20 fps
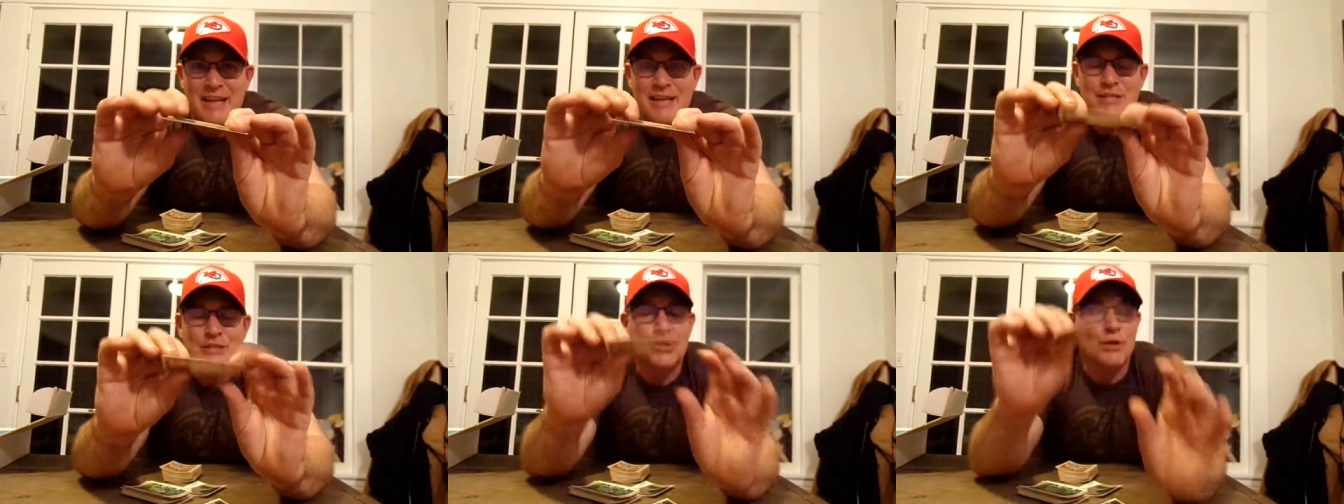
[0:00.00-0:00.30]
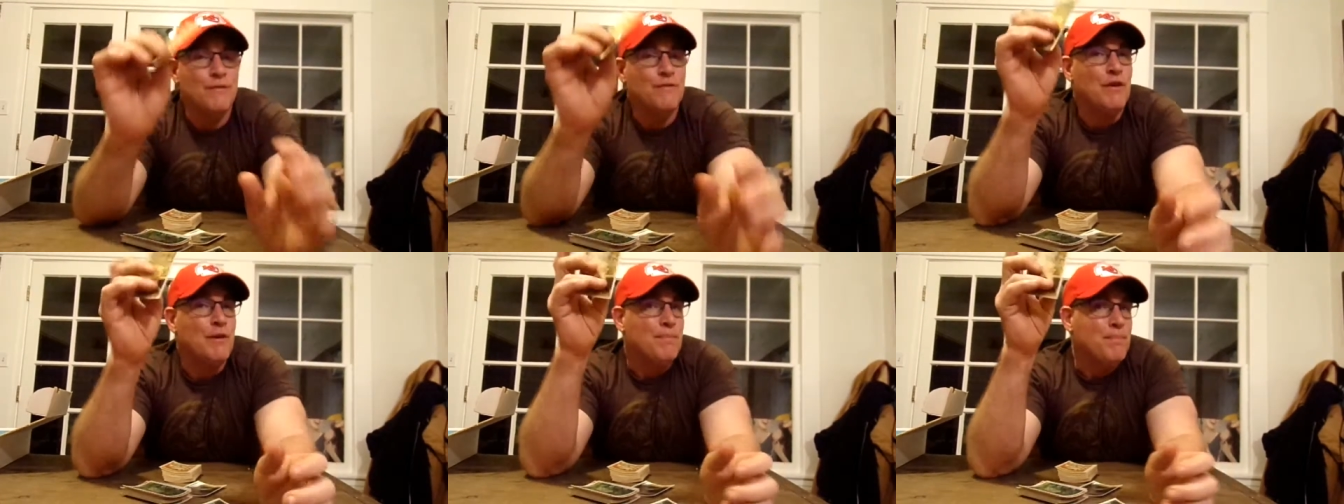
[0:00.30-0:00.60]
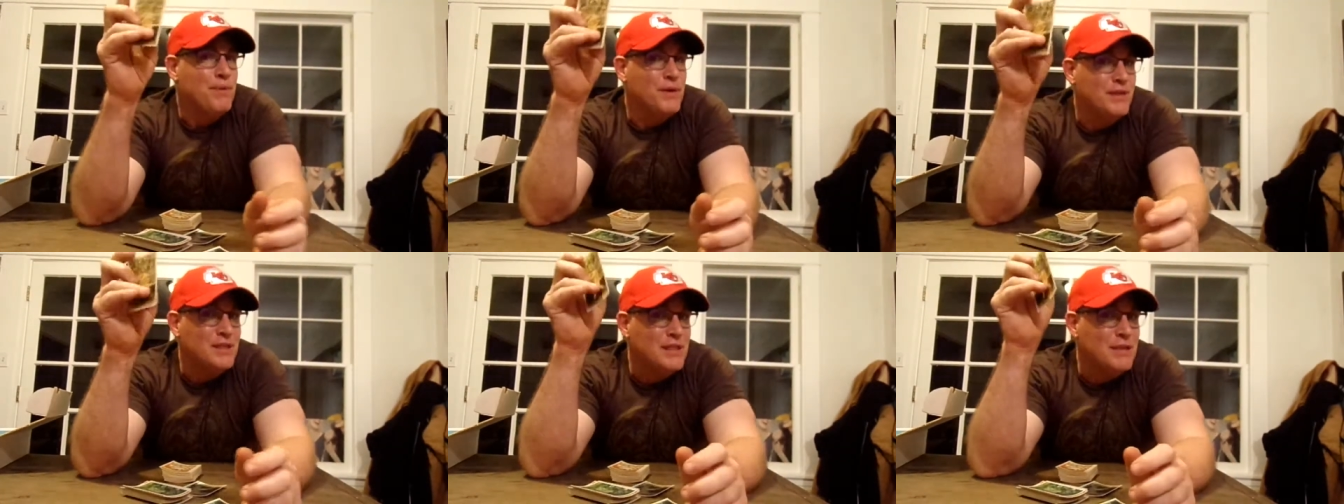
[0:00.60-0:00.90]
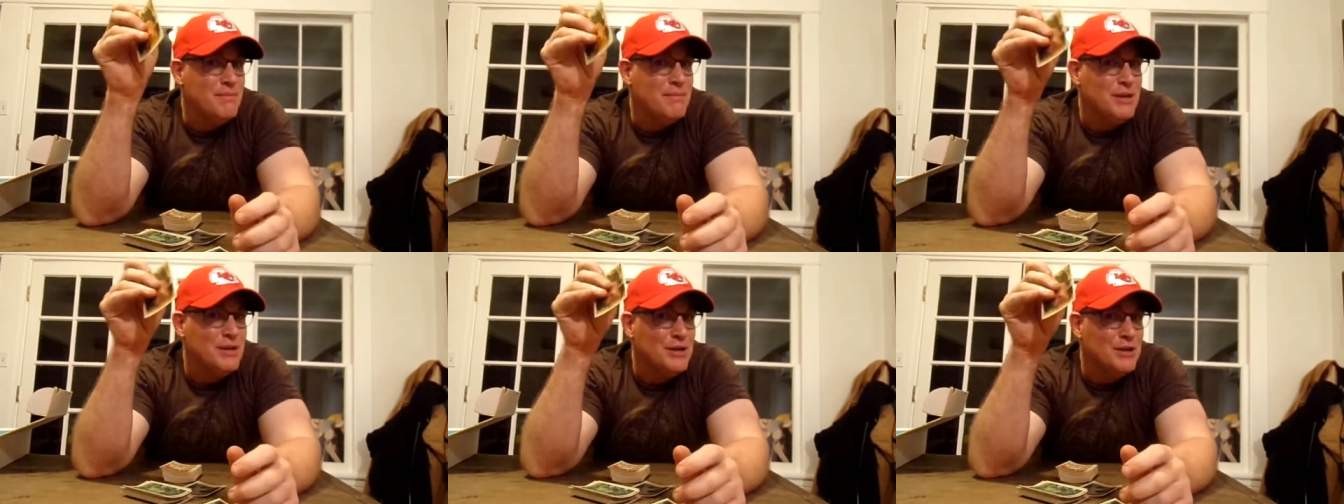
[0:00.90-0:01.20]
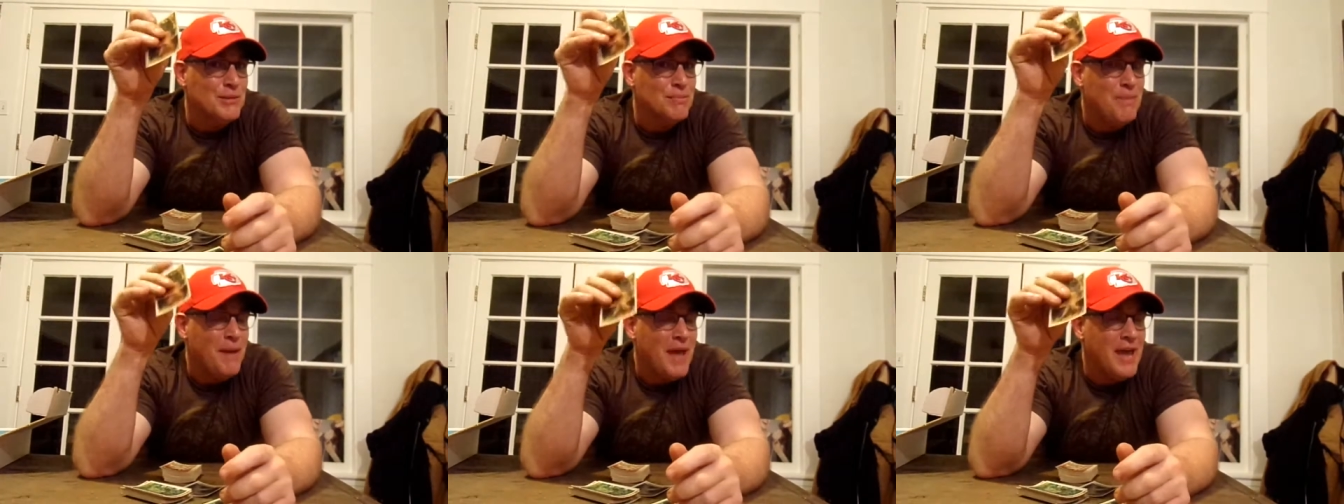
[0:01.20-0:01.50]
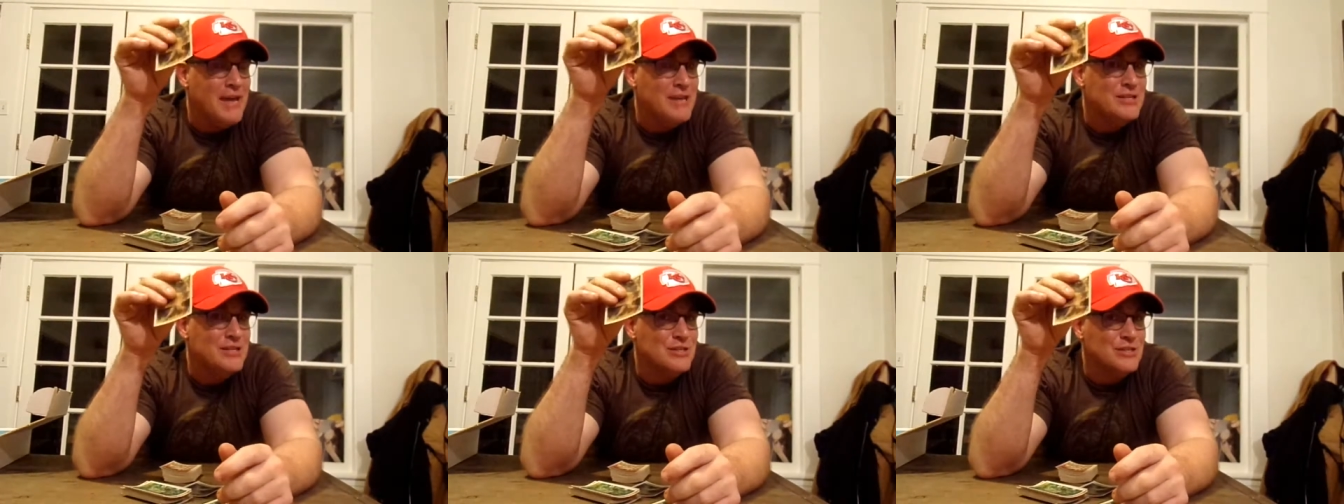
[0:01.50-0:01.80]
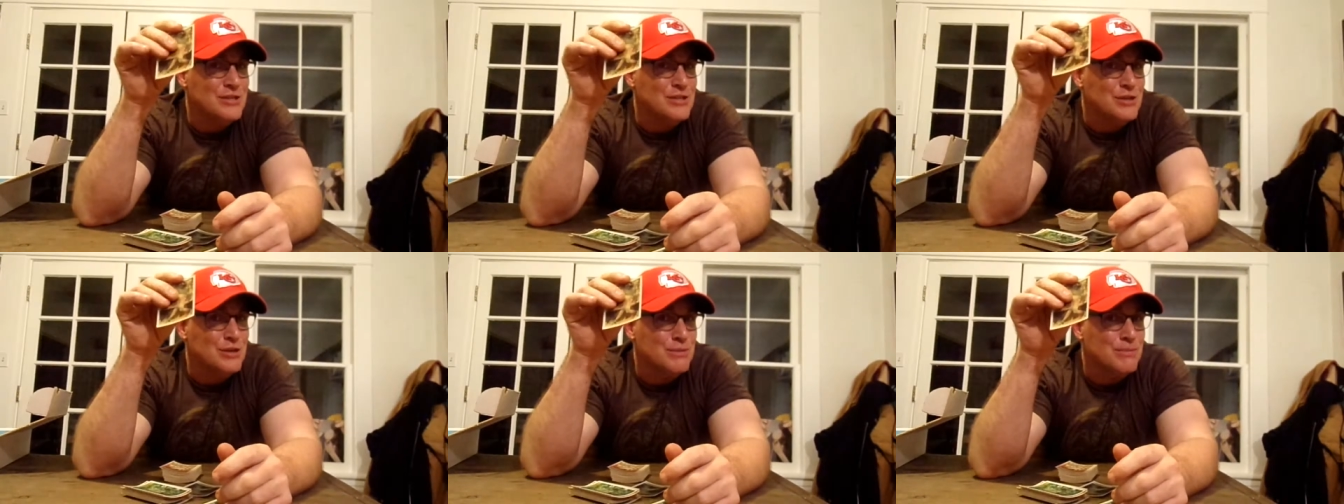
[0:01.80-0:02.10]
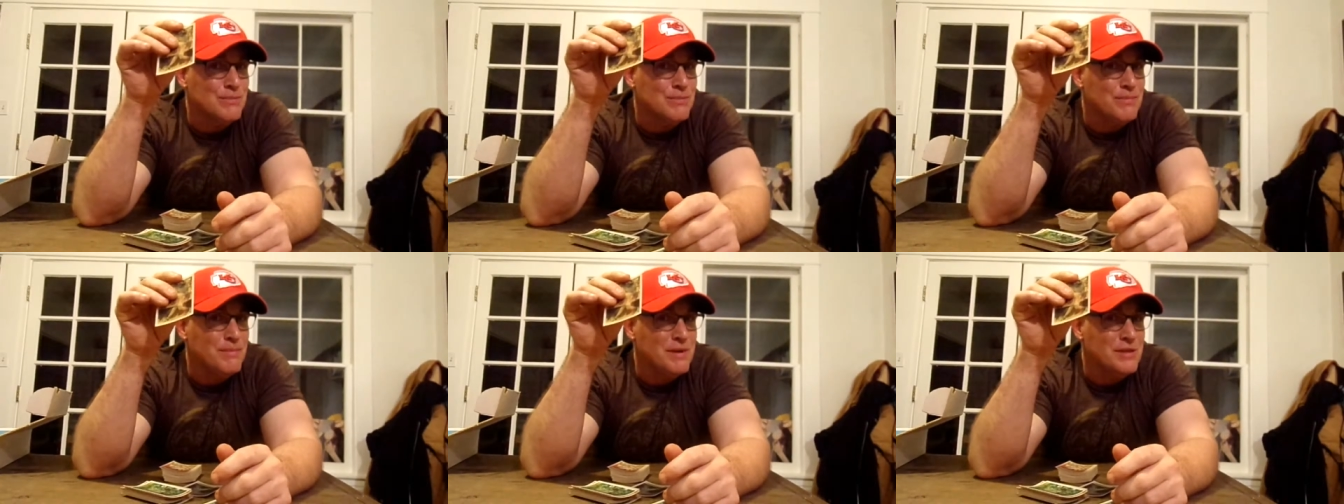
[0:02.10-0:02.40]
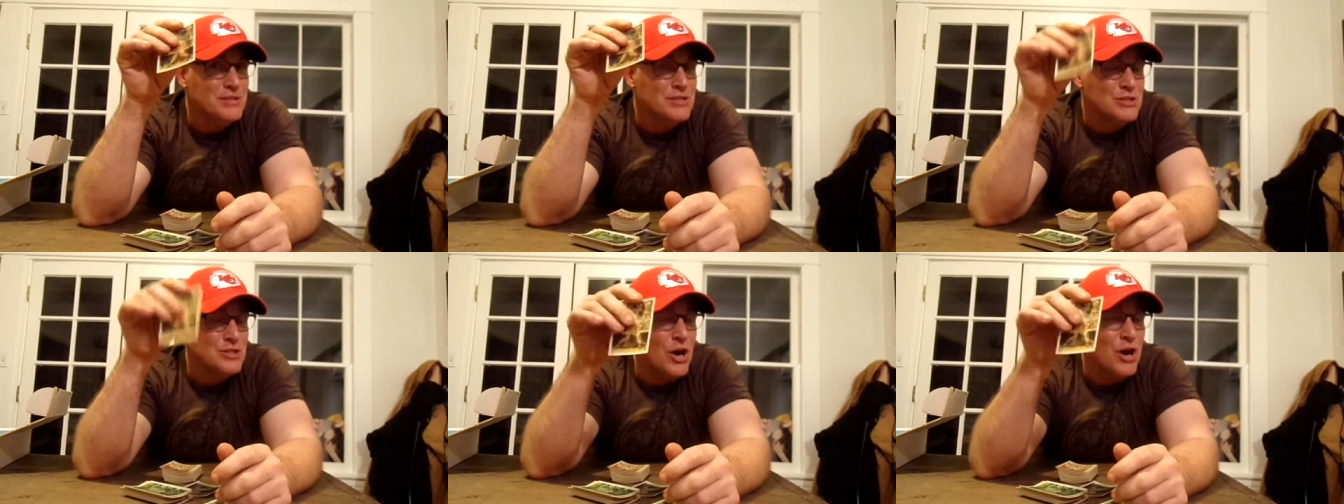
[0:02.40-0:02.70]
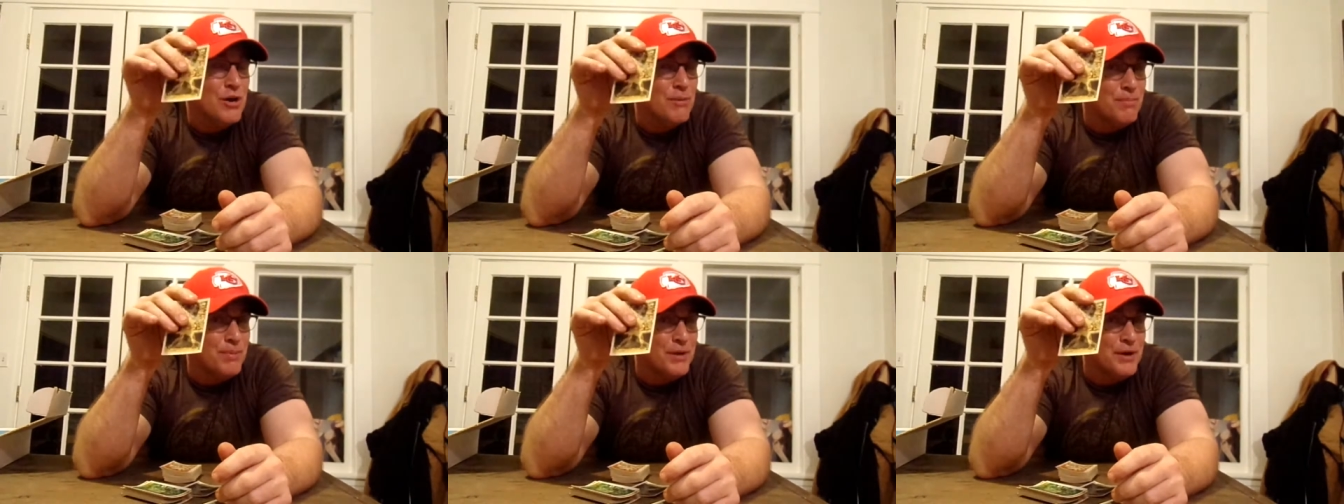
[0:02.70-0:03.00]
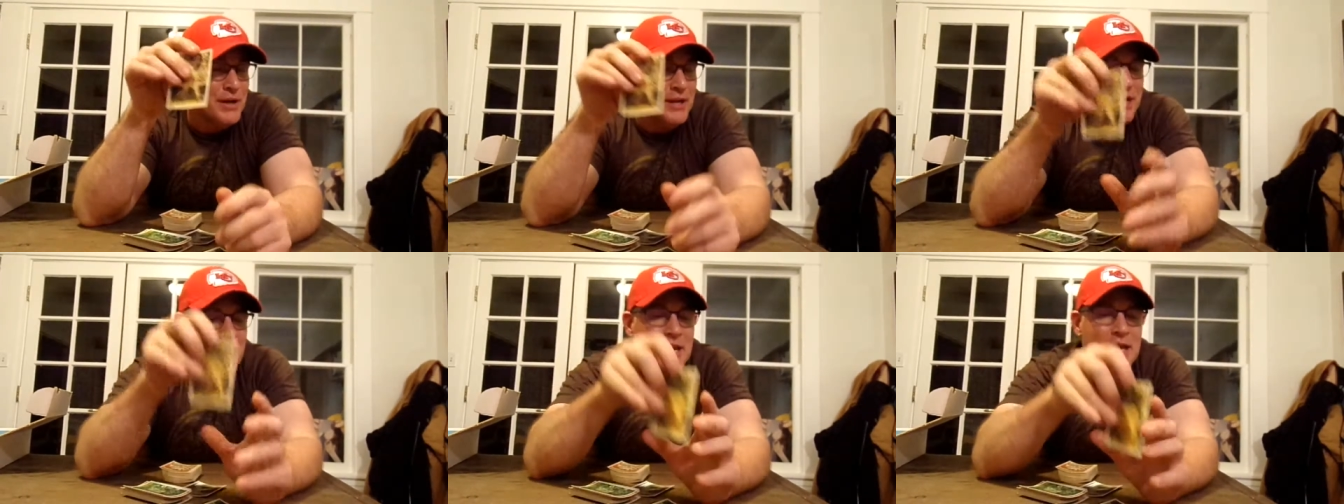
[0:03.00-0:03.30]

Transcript: So if you put them in your pages in your star book,